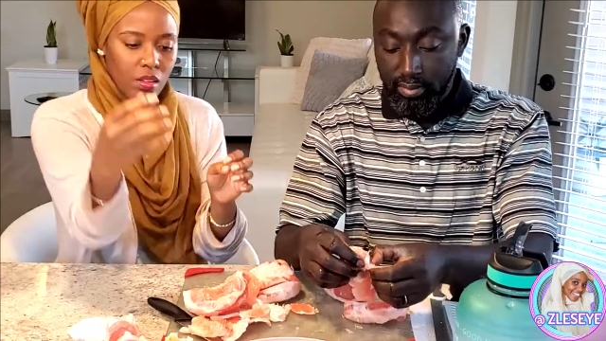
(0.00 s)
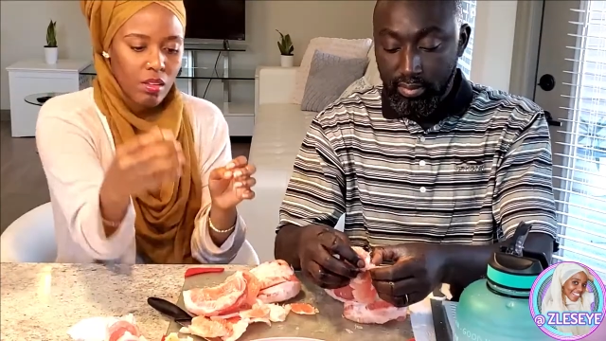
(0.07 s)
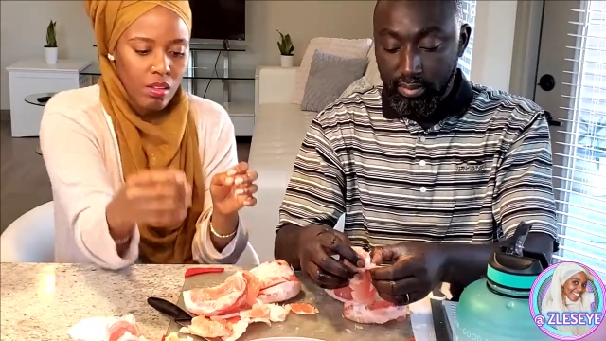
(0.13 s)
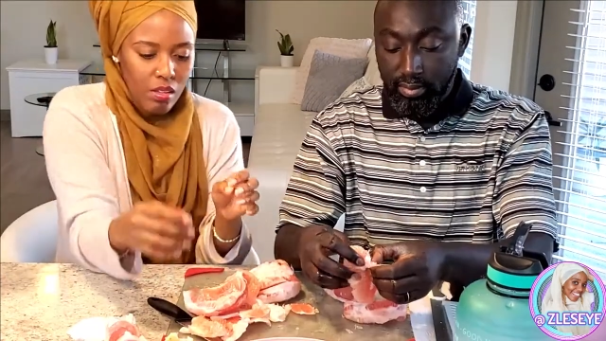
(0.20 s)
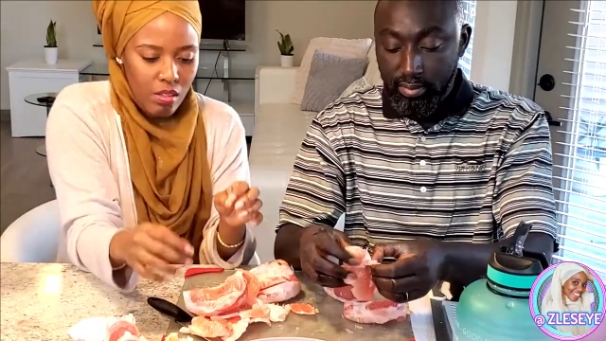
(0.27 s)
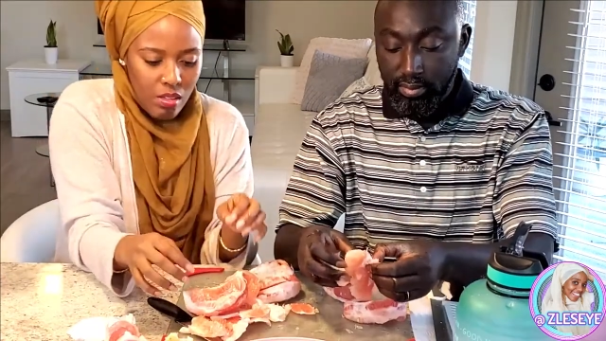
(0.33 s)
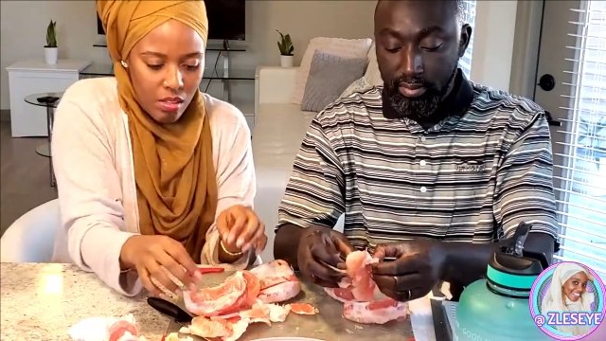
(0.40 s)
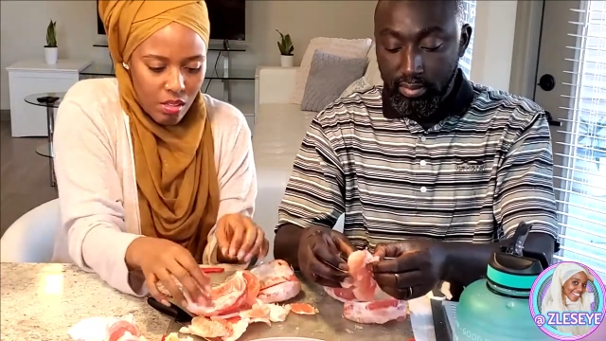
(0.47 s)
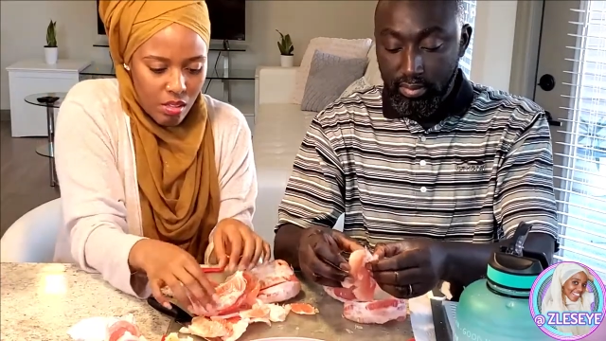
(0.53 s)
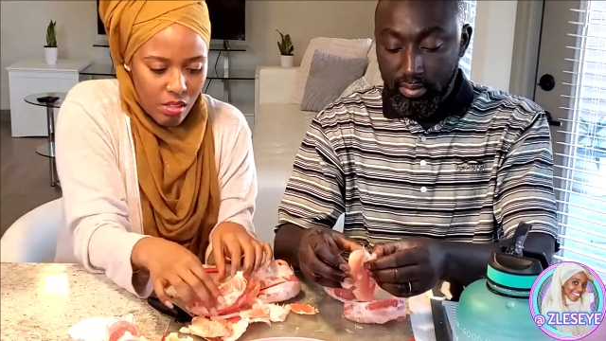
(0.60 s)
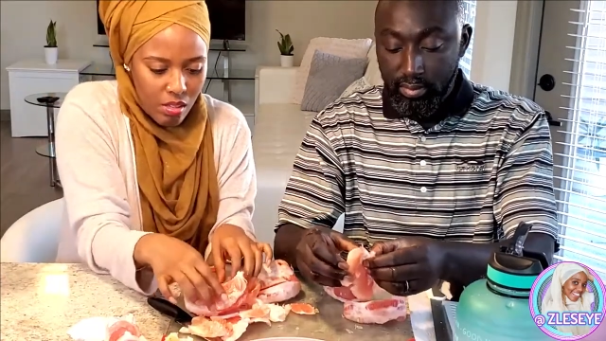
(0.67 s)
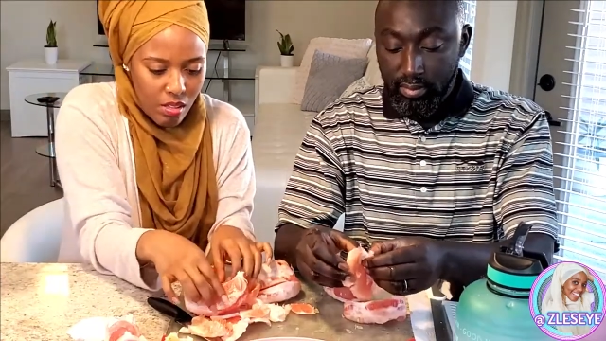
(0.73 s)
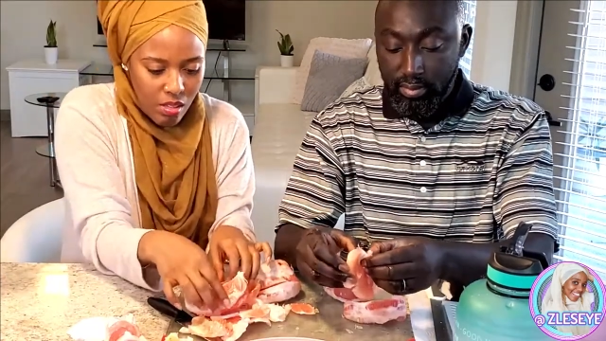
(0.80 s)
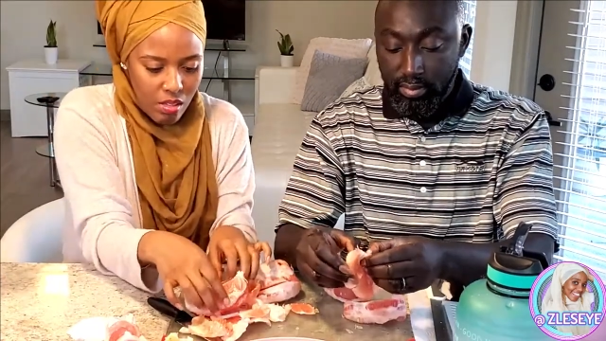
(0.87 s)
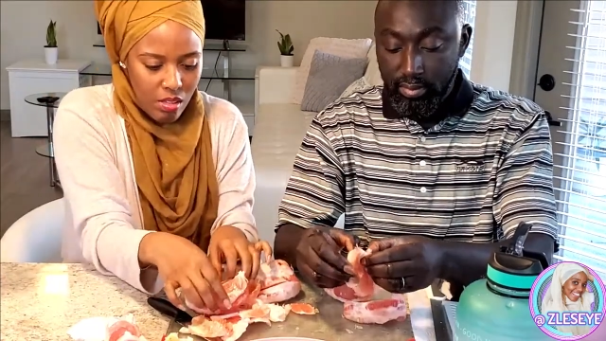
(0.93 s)

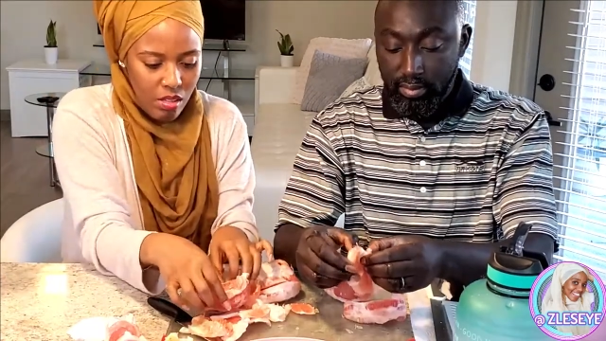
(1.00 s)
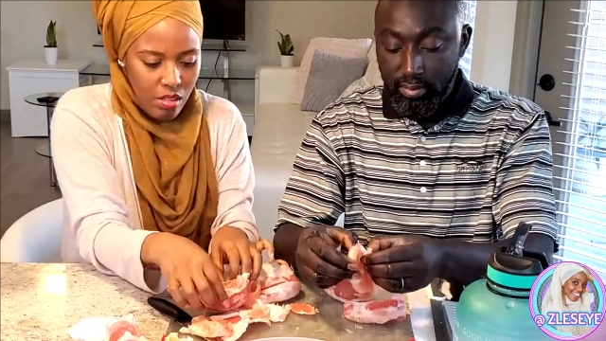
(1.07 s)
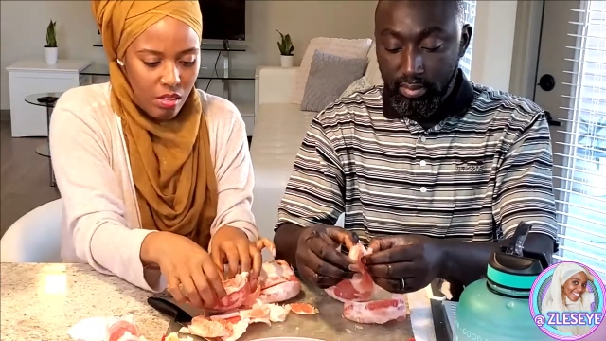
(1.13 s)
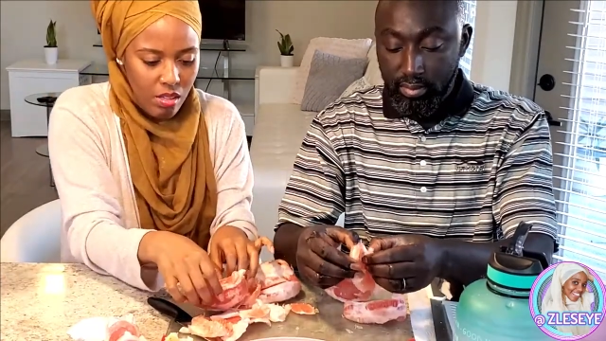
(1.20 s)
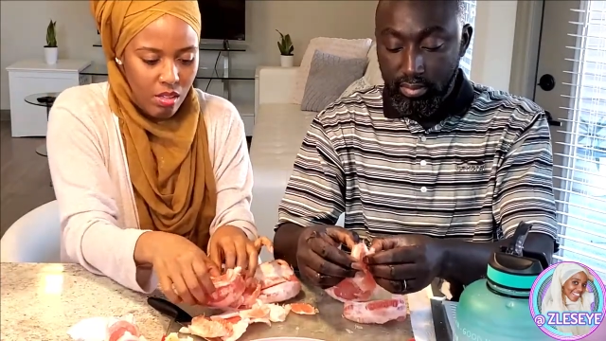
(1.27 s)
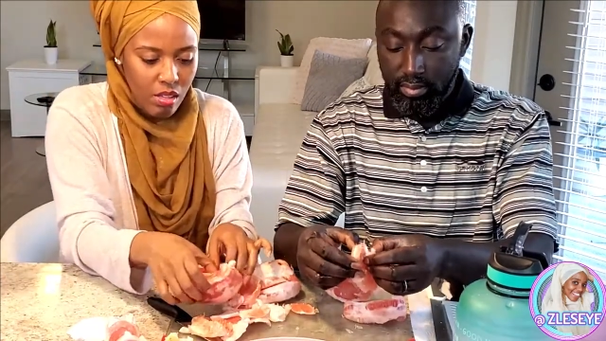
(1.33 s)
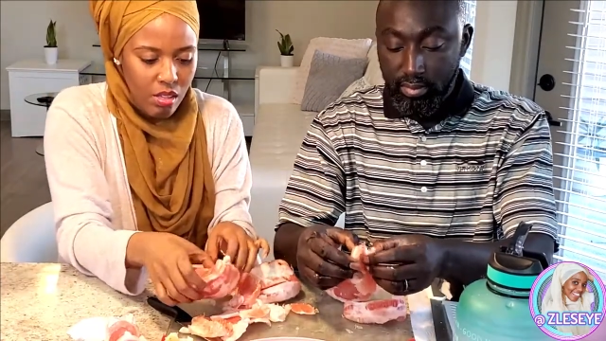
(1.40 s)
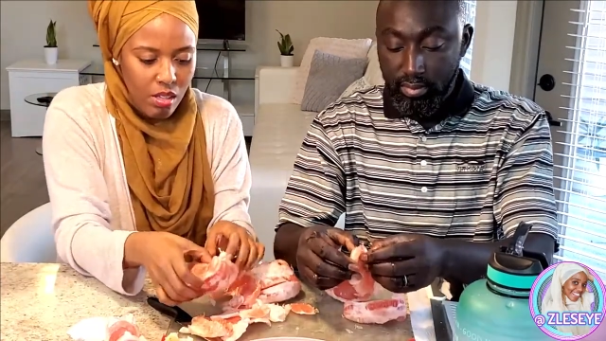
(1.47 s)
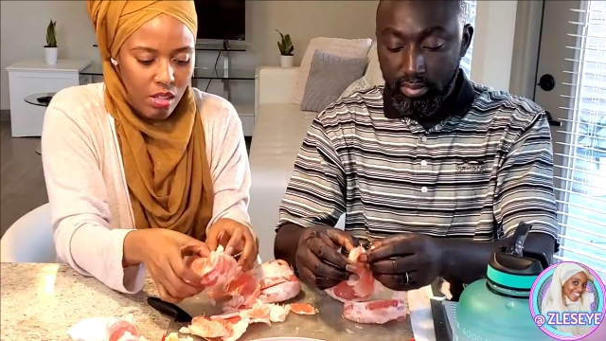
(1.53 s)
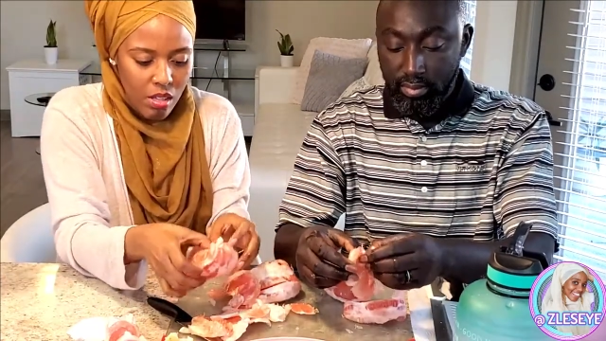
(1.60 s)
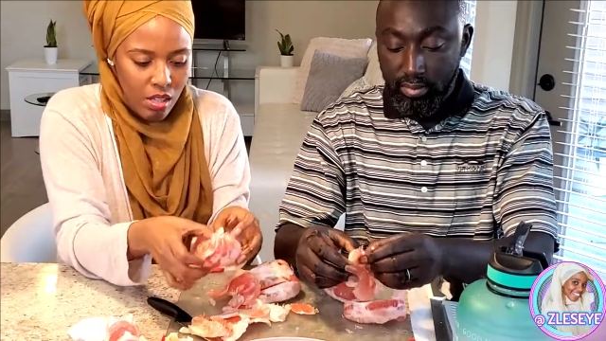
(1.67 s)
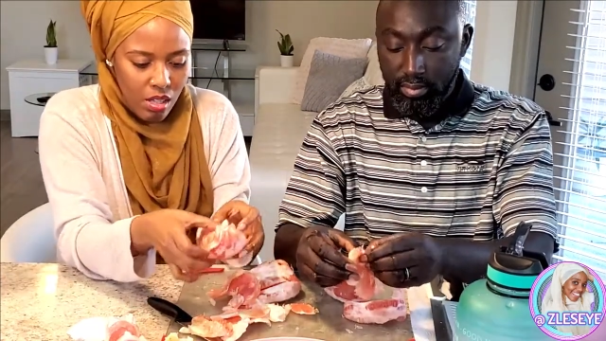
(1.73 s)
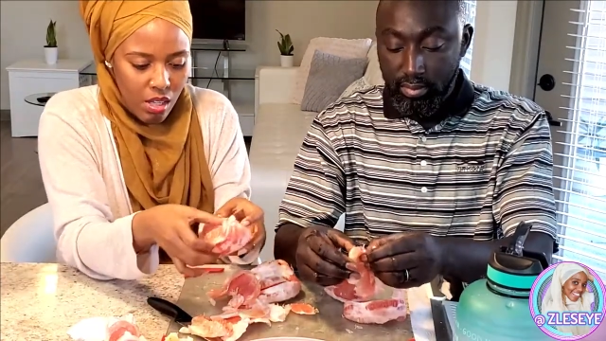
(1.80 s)
No one is speaking in this clip.